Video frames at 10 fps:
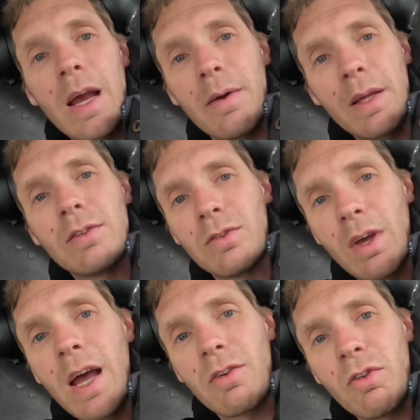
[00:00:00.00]
yeah, it's
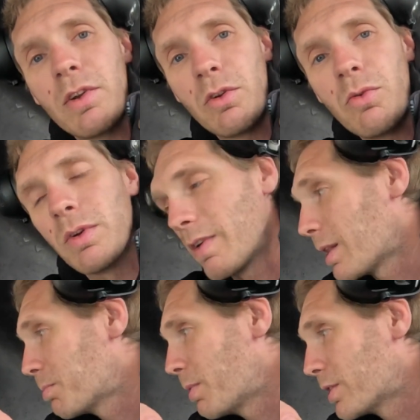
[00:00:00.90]
actually doing
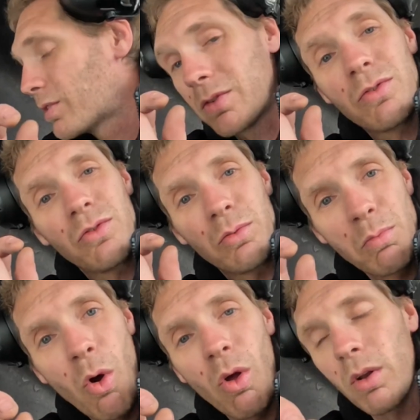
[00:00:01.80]
that, but
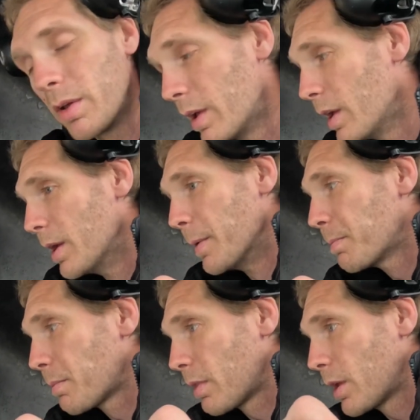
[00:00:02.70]
small.
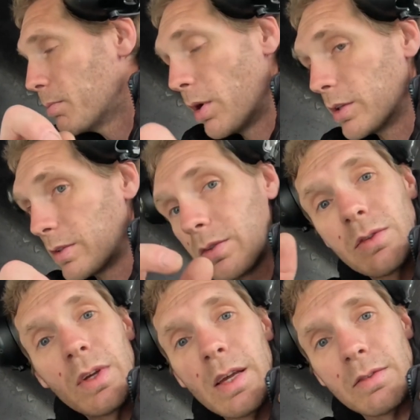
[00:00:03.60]

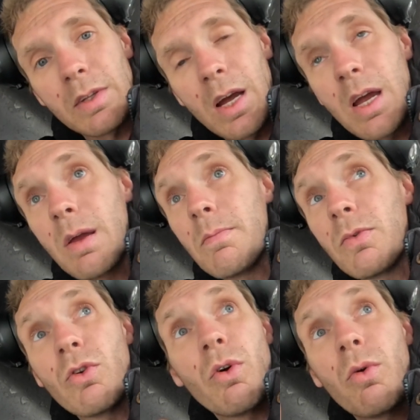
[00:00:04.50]
But as
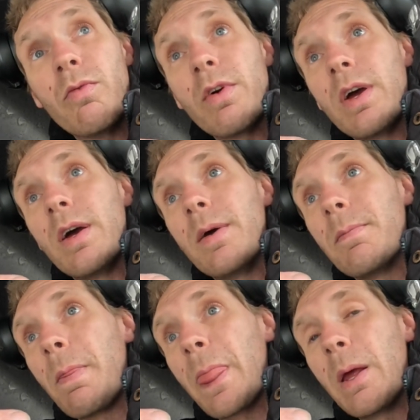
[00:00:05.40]
time, you know, the
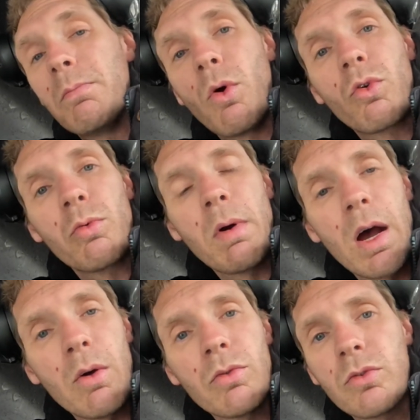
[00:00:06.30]
motor
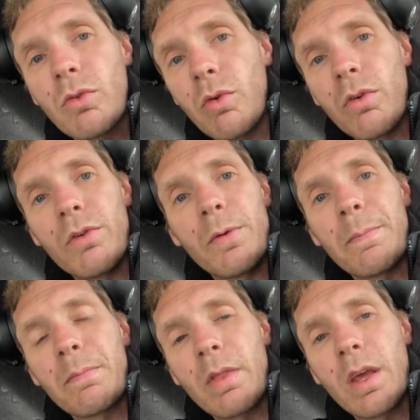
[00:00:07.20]
mounts or
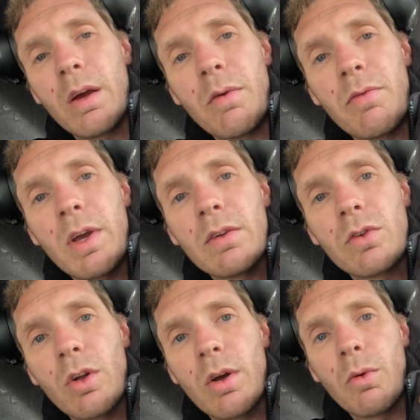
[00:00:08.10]
everything
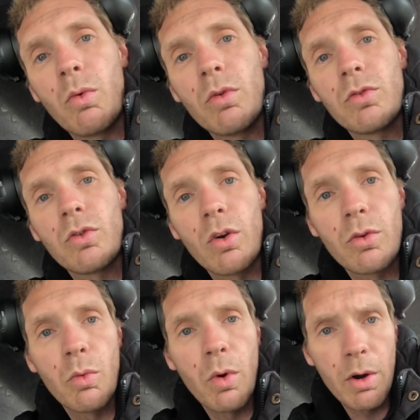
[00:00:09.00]
is gonna start
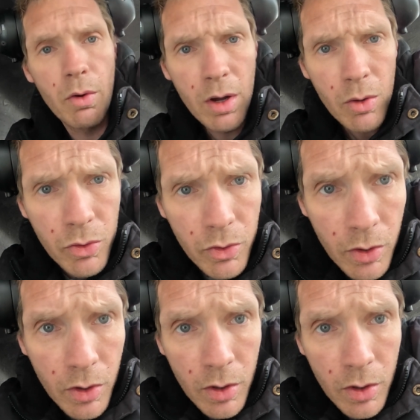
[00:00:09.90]
to wear out,